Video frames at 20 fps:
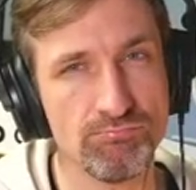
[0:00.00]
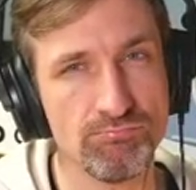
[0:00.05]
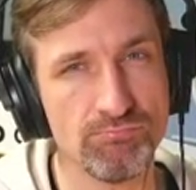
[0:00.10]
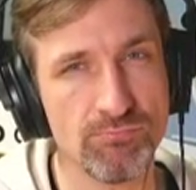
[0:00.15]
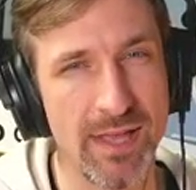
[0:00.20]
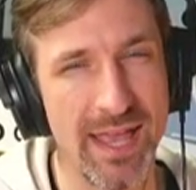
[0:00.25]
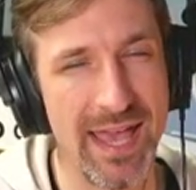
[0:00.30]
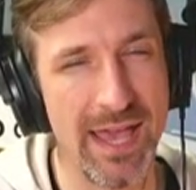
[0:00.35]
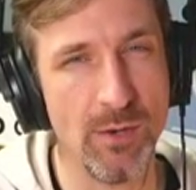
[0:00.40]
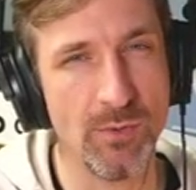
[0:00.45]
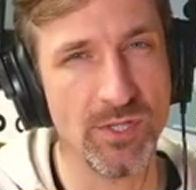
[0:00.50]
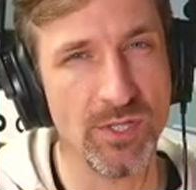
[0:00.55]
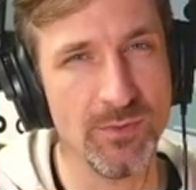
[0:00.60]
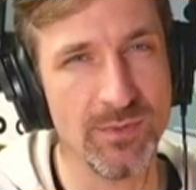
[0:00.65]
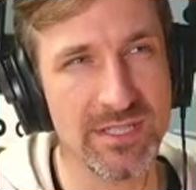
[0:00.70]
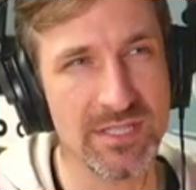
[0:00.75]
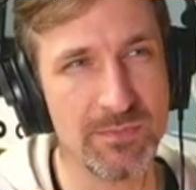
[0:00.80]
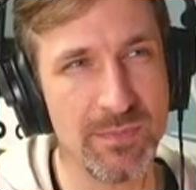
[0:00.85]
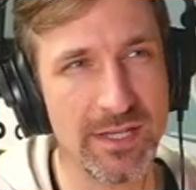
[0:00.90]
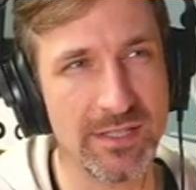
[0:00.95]
How are you
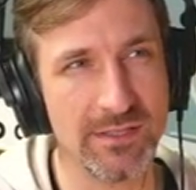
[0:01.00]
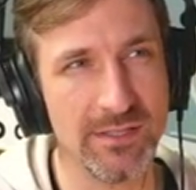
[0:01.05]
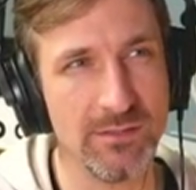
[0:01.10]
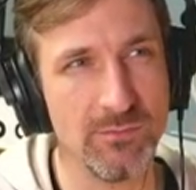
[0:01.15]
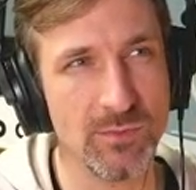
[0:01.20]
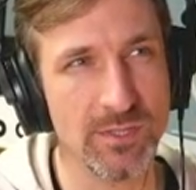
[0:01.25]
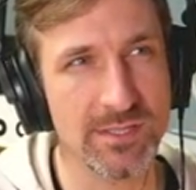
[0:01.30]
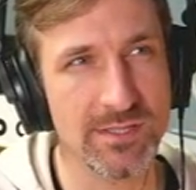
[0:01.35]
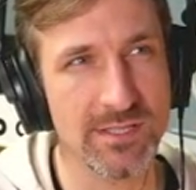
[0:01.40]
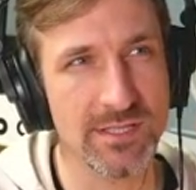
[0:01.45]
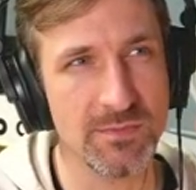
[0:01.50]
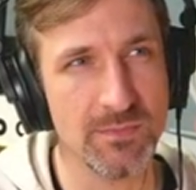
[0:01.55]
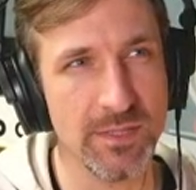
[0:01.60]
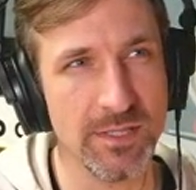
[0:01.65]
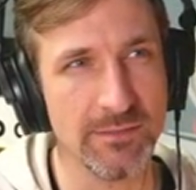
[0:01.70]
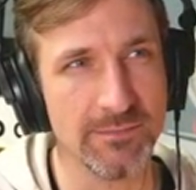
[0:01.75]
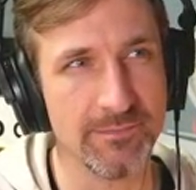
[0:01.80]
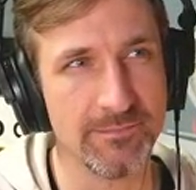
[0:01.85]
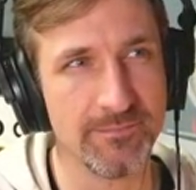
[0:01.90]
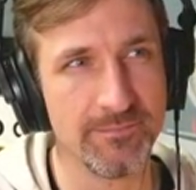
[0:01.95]
expecting? What does this
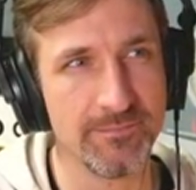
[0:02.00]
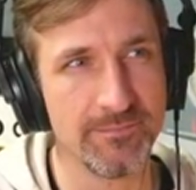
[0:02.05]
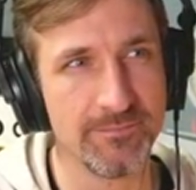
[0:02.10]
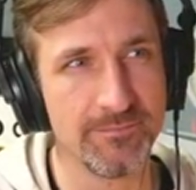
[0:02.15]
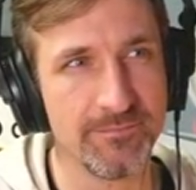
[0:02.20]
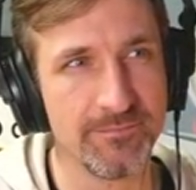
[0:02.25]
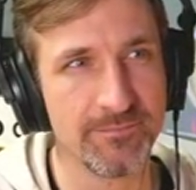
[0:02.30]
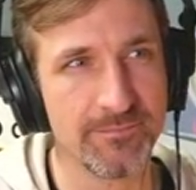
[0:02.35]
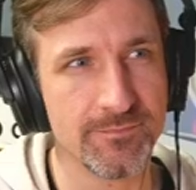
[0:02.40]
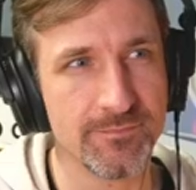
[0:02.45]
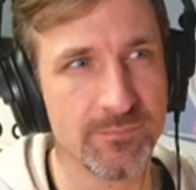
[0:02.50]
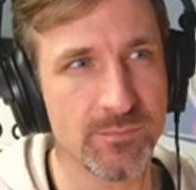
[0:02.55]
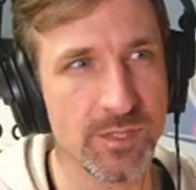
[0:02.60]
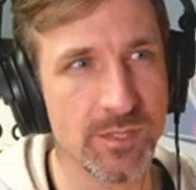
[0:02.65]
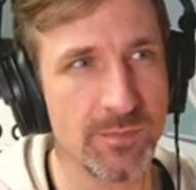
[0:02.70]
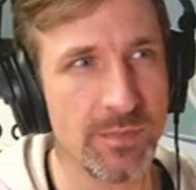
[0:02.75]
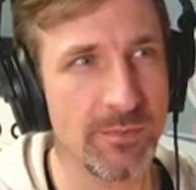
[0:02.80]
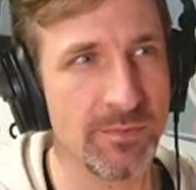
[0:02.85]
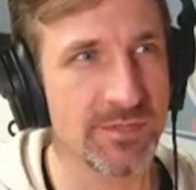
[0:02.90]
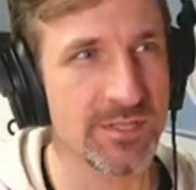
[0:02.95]
mean? What are
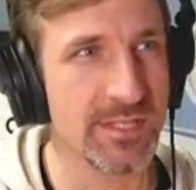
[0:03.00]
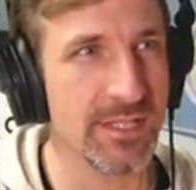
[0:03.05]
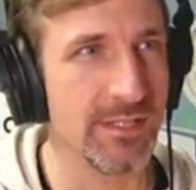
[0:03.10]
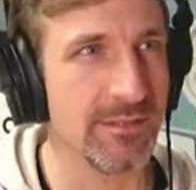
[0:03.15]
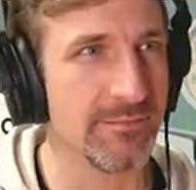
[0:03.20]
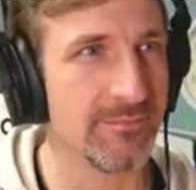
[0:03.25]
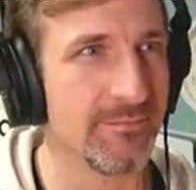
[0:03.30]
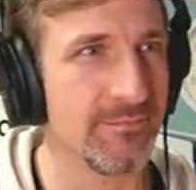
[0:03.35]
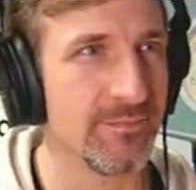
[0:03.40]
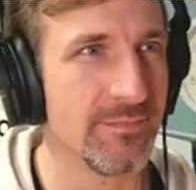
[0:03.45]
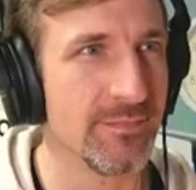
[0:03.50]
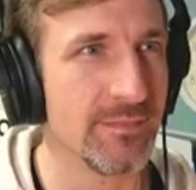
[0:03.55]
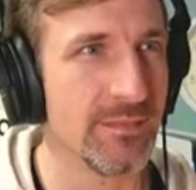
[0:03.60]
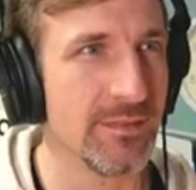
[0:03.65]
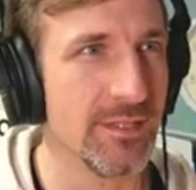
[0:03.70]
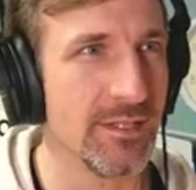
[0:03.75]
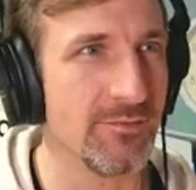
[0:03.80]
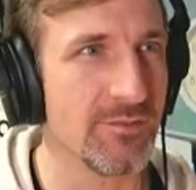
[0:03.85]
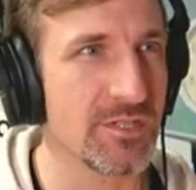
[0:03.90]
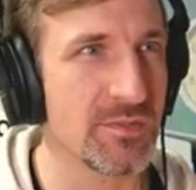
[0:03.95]
people saying
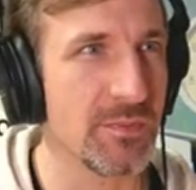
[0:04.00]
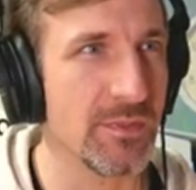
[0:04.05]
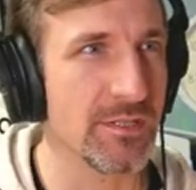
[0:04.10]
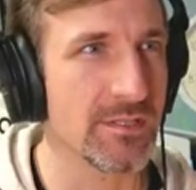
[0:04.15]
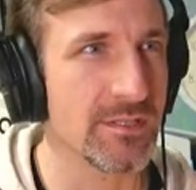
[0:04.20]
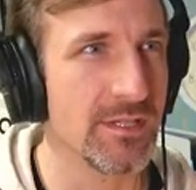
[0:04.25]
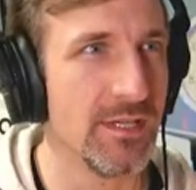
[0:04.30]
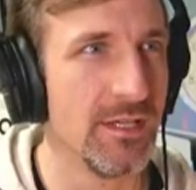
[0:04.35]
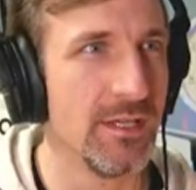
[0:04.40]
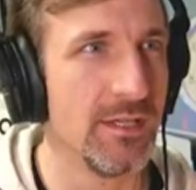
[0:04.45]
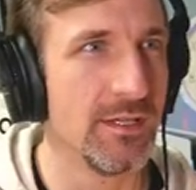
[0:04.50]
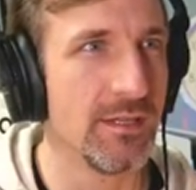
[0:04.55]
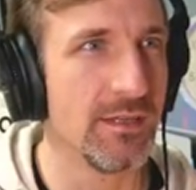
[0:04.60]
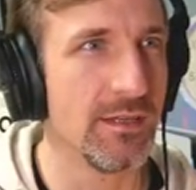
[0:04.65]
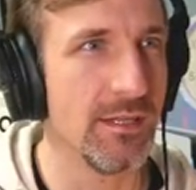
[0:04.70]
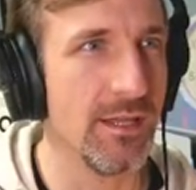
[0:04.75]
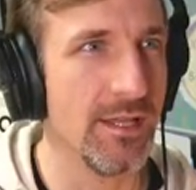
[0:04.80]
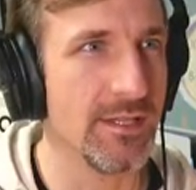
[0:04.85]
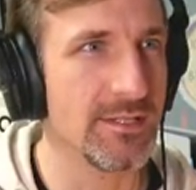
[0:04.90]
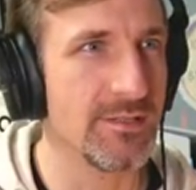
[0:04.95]
in response?
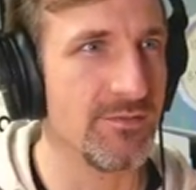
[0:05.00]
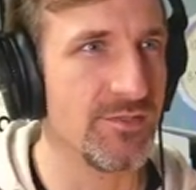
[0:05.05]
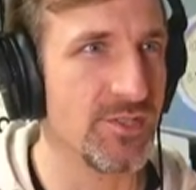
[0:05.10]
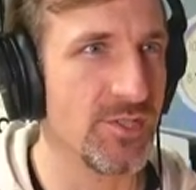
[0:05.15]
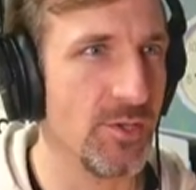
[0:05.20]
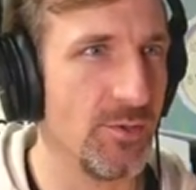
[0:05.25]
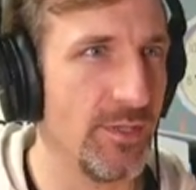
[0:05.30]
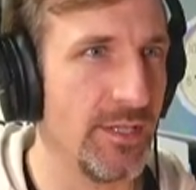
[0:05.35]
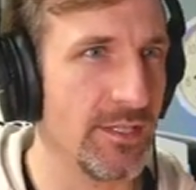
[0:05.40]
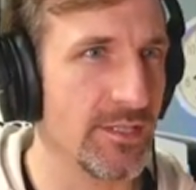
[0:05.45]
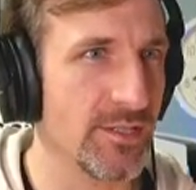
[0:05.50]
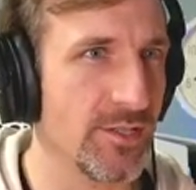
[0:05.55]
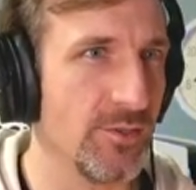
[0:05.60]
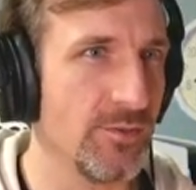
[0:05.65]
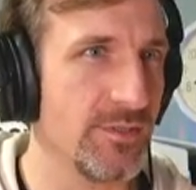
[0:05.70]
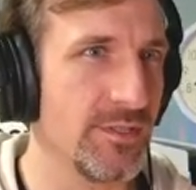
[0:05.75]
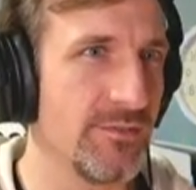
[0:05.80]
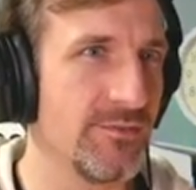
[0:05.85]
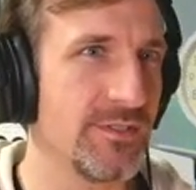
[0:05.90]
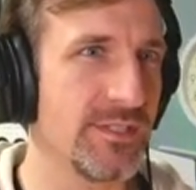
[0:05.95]
Lots of Sony
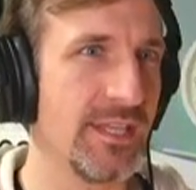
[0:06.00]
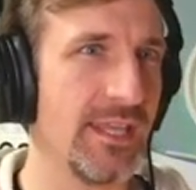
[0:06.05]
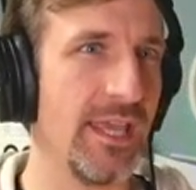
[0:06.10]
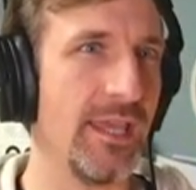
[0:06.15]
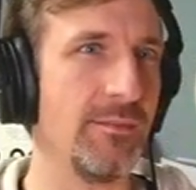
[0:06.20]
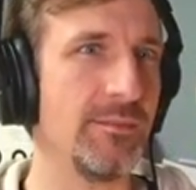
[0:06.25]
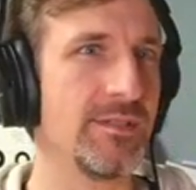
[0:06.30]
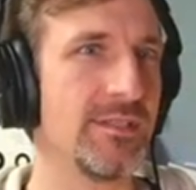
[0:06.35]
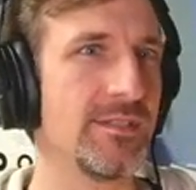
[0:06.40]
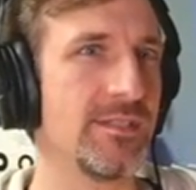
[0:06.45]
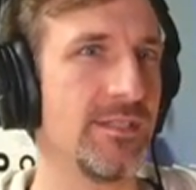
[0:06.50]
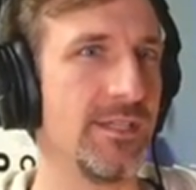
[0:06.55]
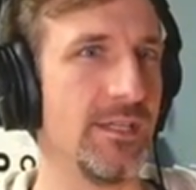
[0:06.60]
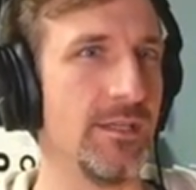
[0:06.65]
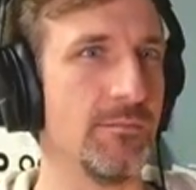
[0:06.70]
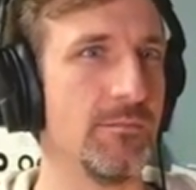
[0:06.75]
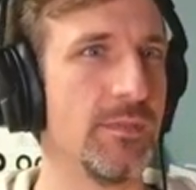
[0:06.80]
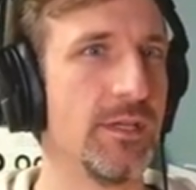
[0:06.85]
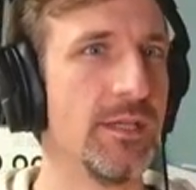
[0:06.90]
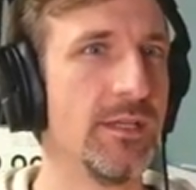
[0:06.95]
exclusives came to
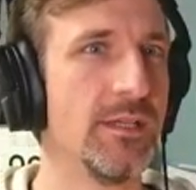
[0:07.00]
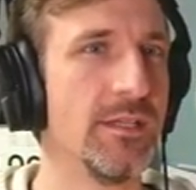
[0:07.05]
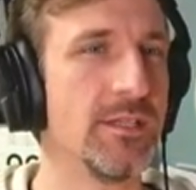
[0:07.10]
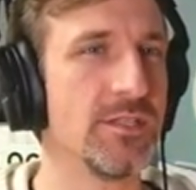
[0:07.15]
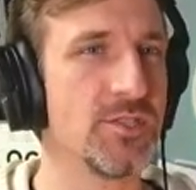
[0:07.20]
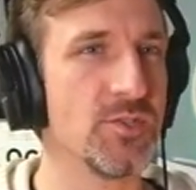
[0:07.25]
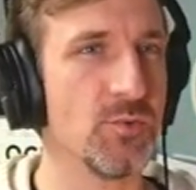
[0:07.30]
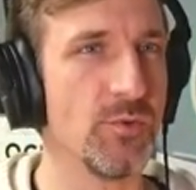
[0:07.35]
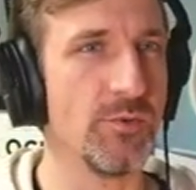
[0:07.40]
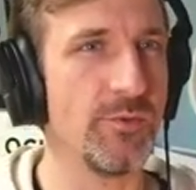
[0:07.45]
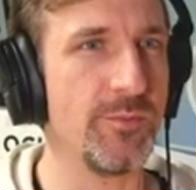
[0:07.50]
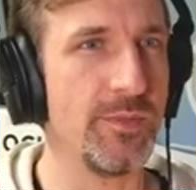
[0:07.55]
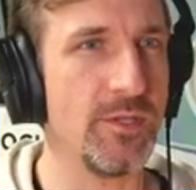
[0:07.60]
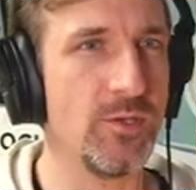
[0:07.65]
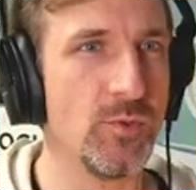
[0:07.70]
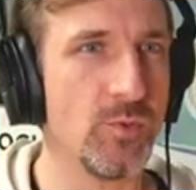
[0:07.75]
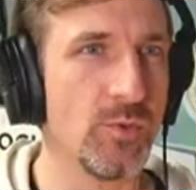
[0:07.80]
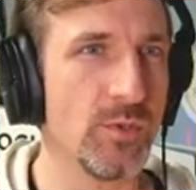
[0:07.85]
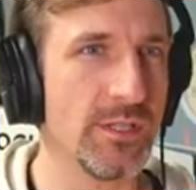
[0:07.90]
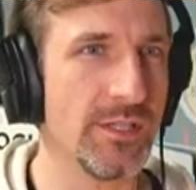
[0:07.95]
Steam, so it would be
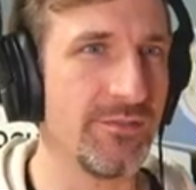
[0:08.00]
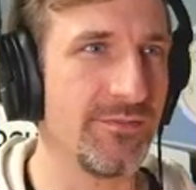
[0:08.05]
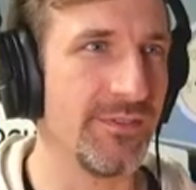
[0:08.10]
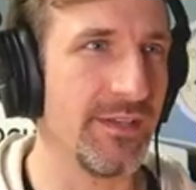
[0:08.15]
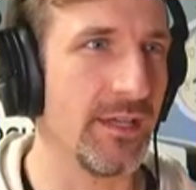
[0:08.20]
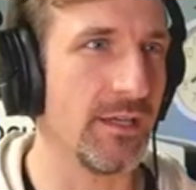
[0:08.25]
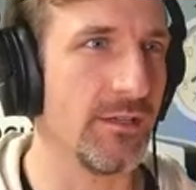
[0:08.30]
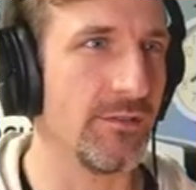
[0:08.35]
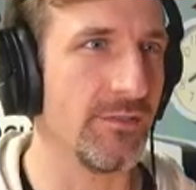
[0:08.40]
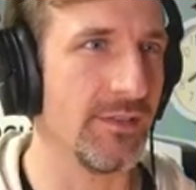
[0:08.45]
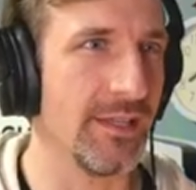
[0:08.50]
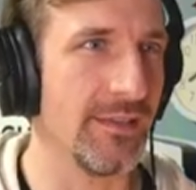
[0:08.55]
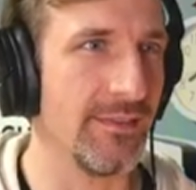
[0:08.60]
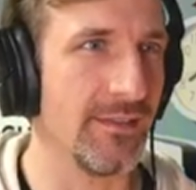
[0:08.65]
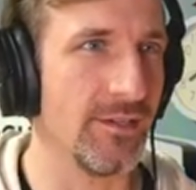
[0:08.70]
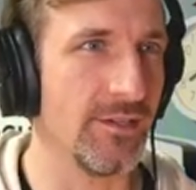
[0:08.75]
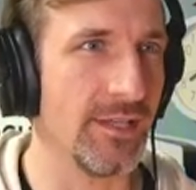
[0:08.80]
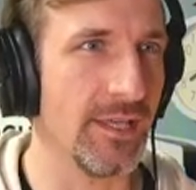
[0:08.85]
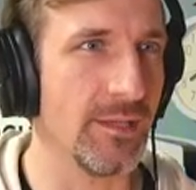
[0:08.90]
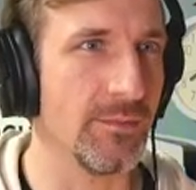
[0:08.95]
cool if Valve let
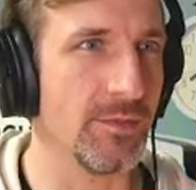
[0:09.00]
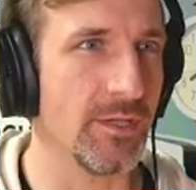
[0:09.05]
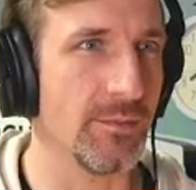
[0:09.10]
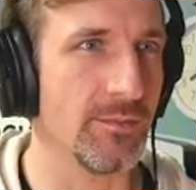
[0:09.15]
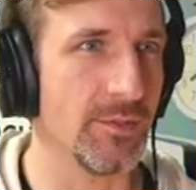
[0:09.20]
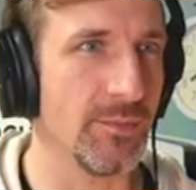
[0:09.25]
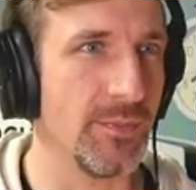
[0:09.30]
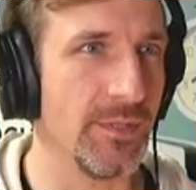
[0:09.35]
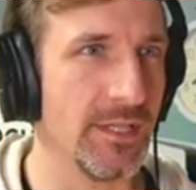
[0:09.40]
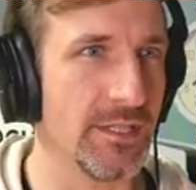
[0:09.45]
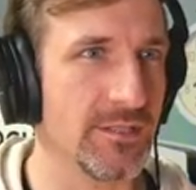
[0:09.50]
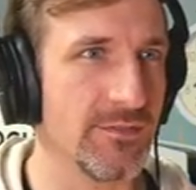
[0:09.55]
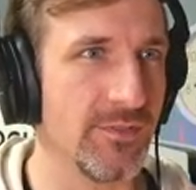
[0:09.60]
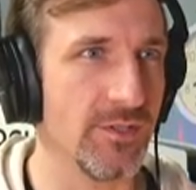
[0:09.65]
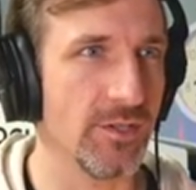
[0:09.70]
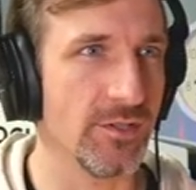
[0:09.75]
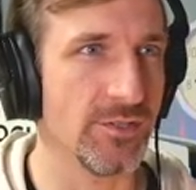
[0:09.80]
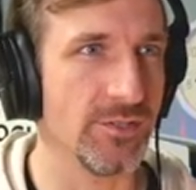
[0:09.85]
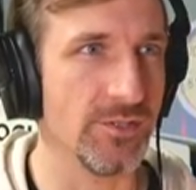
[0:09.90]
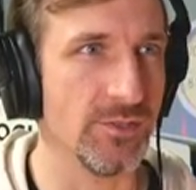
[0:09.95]
their game come to
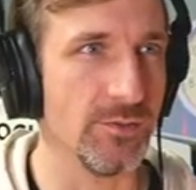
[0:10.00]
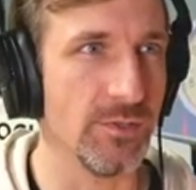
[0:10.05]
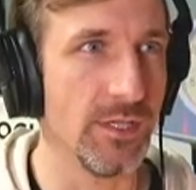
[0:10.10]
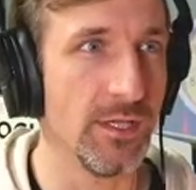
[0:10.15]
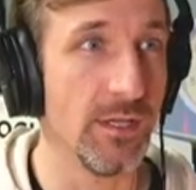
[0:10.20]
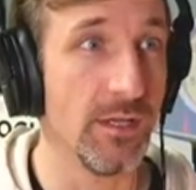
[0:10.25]
PSVR too.